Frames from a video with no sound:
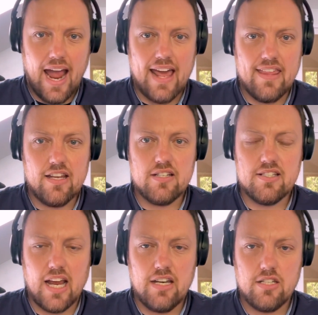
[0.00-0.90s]
And then at the
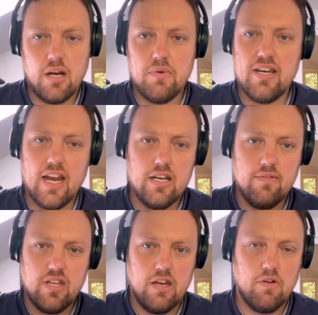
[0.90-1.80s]
same time with
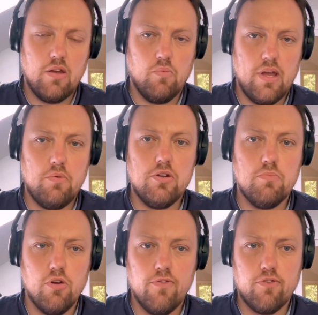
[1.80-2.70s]
negative gearing, we would
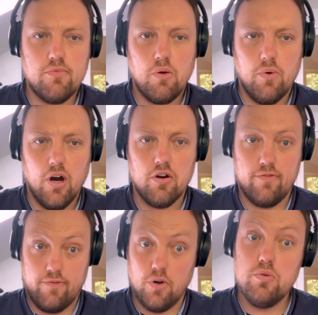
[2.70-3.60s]
move from a world
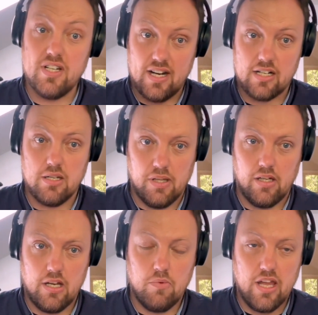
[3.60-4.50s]
of full
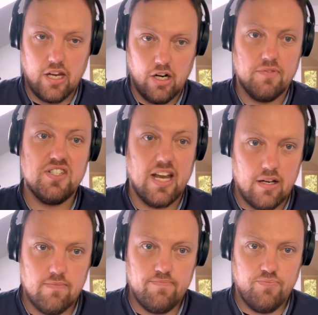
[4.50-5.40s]
deductibility where you can offset
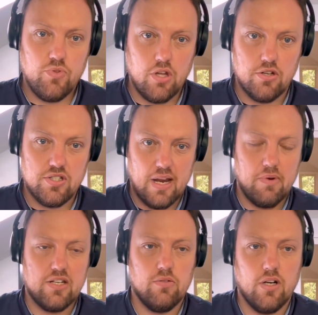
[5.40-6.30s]
those net
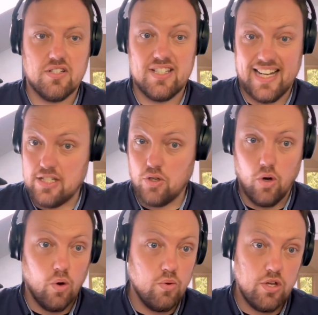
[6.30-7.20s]
rental losses against
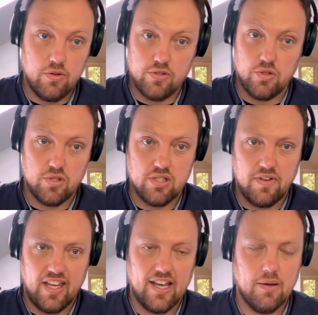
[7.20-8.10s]
all your sources of
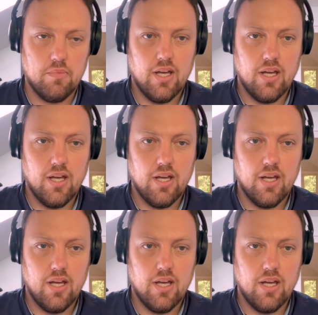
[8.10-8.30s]
income